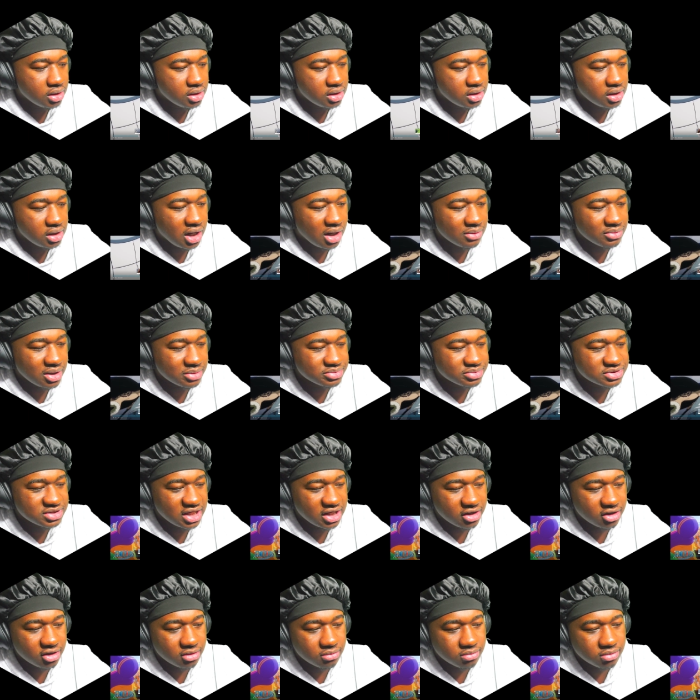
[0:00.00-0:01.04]
I'm, I'm
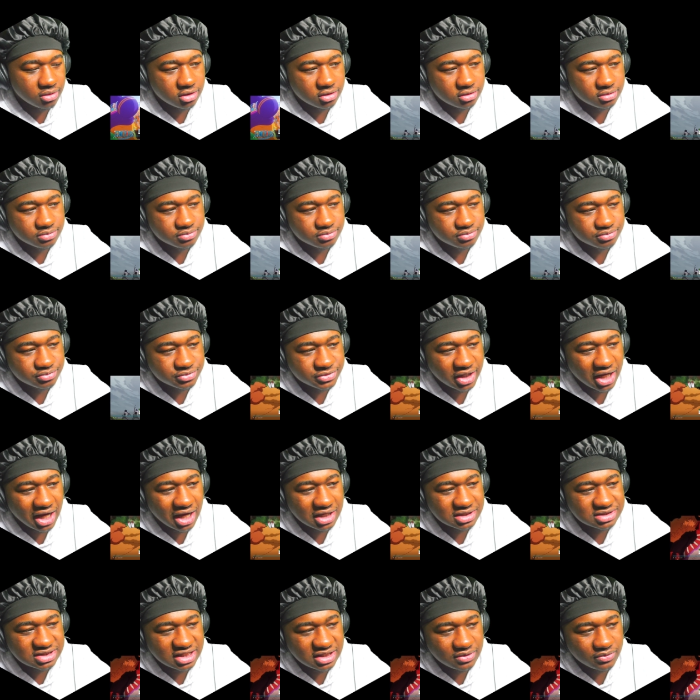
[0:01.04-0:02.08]
scared, bro. Y'all
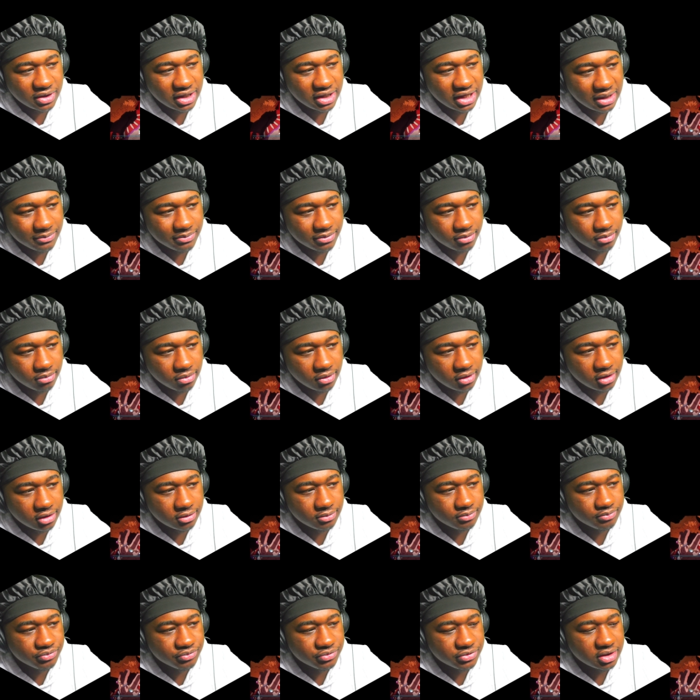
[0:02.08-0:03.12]
seen what happened, bro.
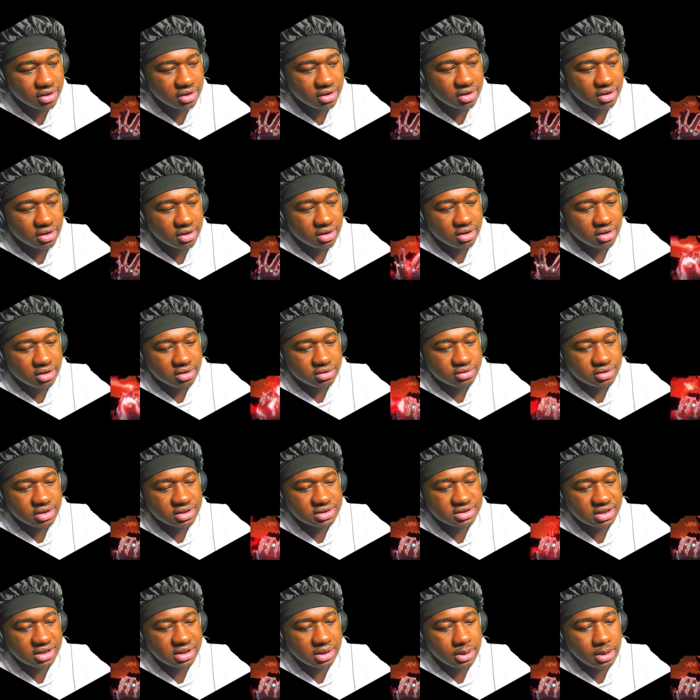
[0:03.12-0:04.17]
This
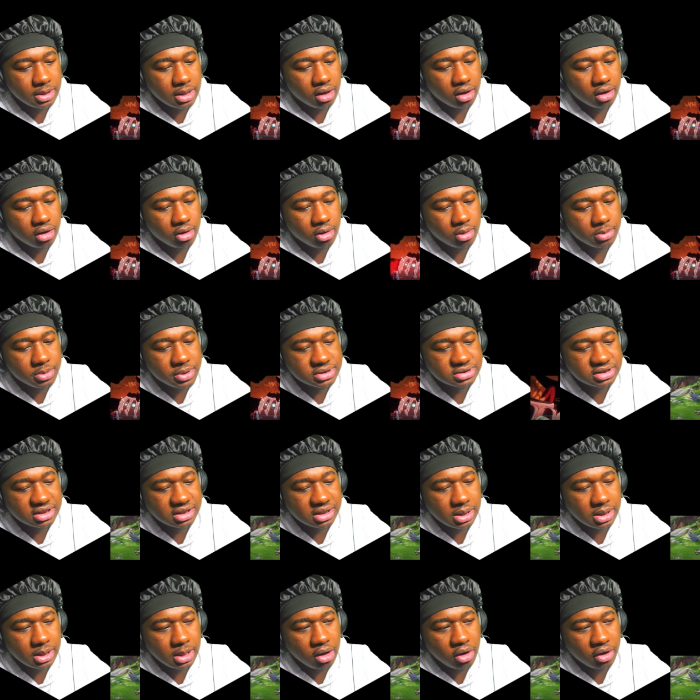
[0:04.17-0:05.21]
nigga Law, this
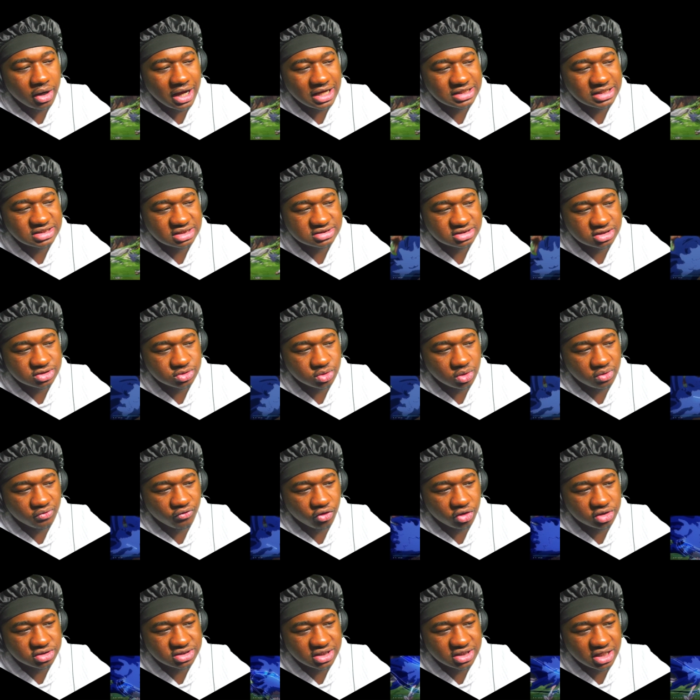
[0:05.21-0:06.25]
nigga Law got sucked into a
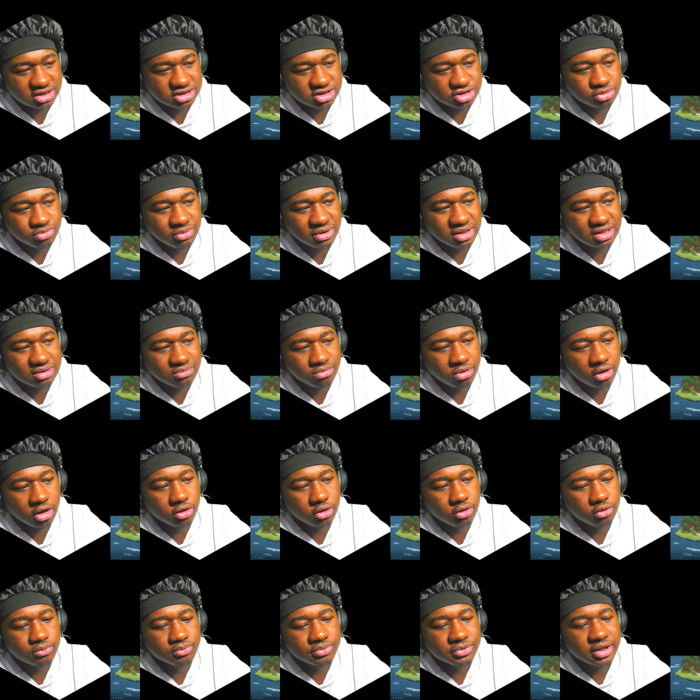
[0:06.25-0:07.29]
vortex. You mean,
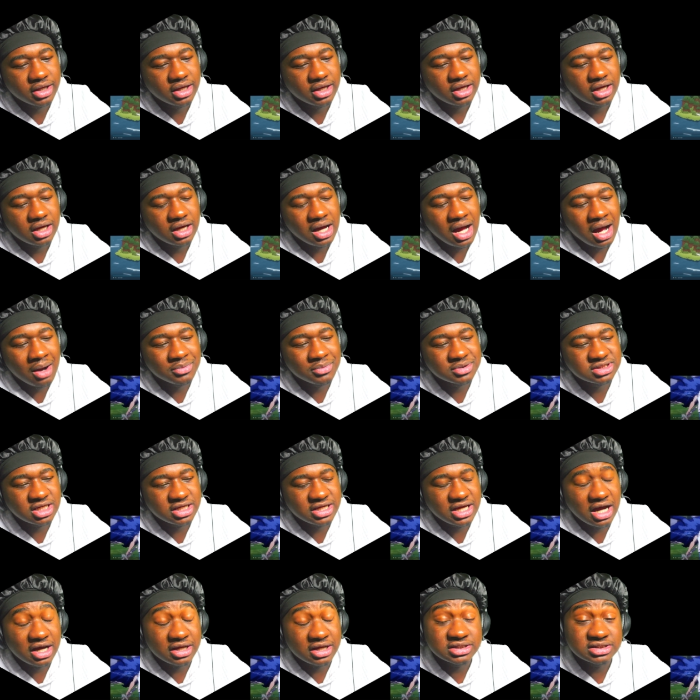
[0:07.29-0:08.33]
bro, I'm gonna tell
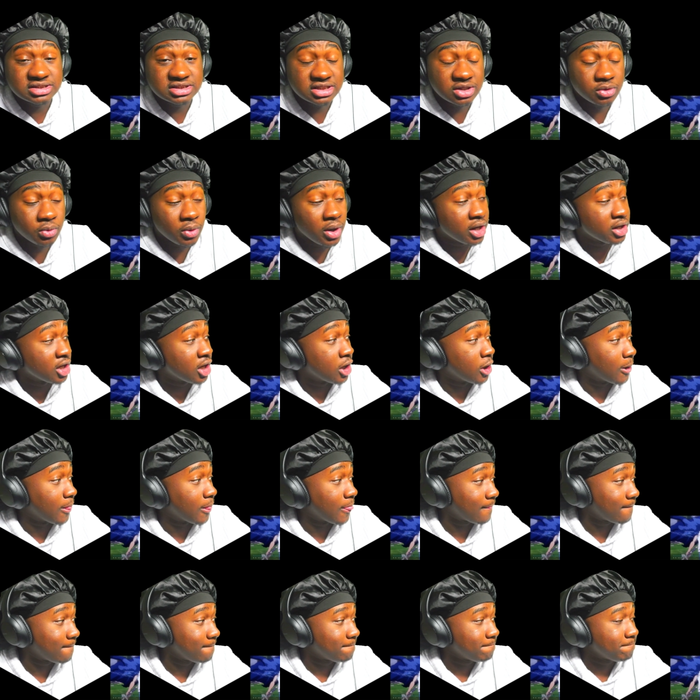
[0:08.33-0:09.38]
y'all this shit right now.
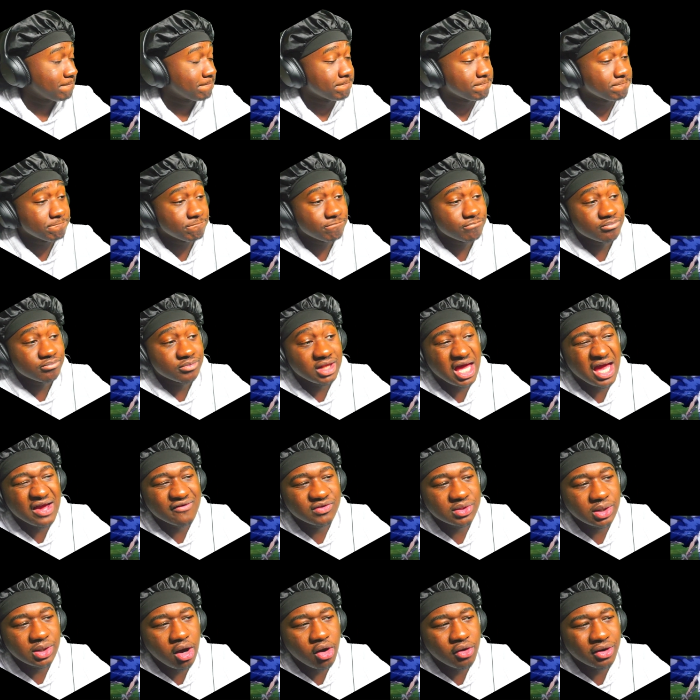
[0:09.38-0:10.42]
If
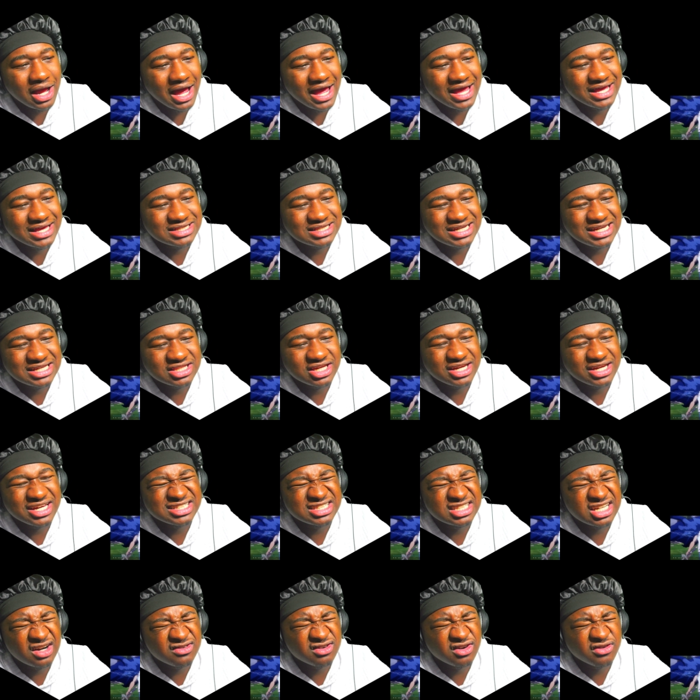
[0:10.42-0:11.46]
Law got either his
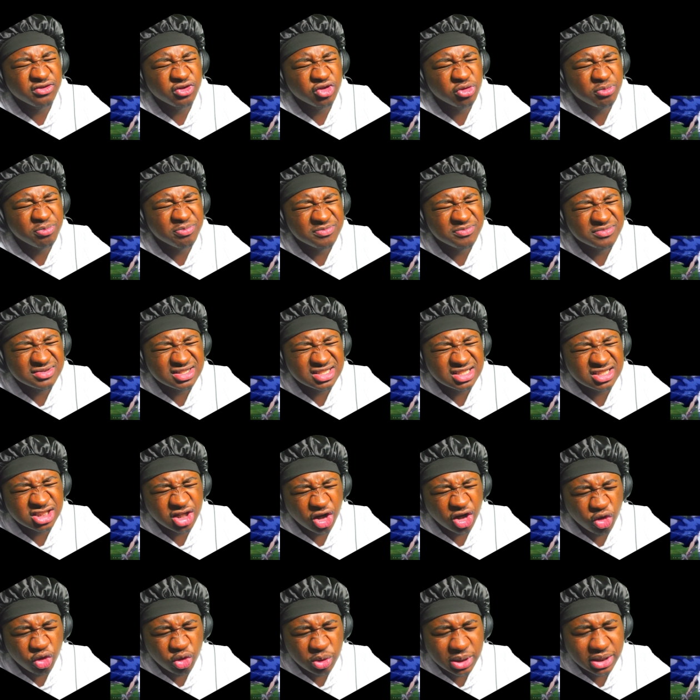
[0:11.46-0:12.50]
devil fruit
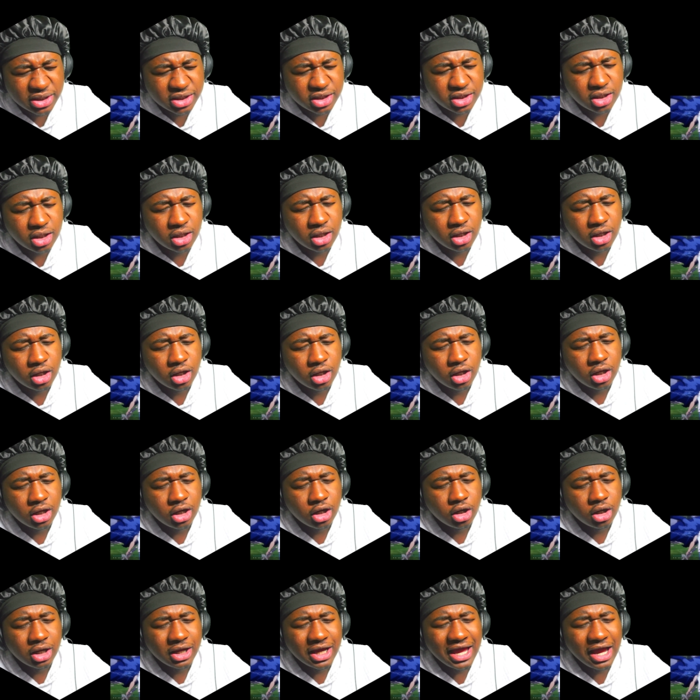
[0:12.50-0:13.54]
stolen
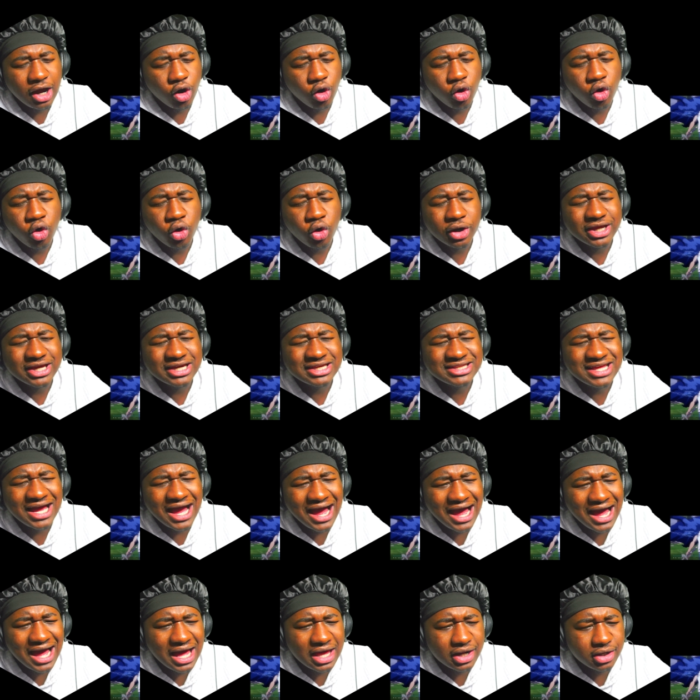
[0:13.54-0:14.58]
or he
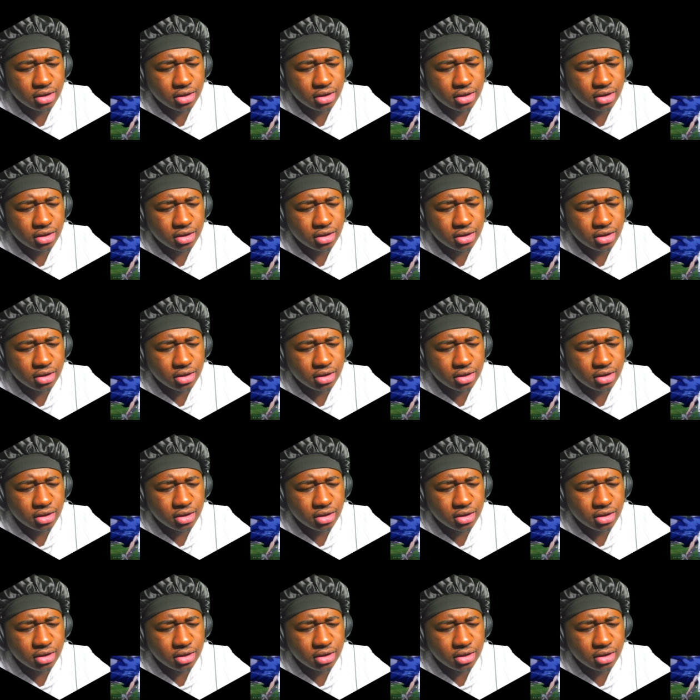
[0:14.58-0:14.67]
died,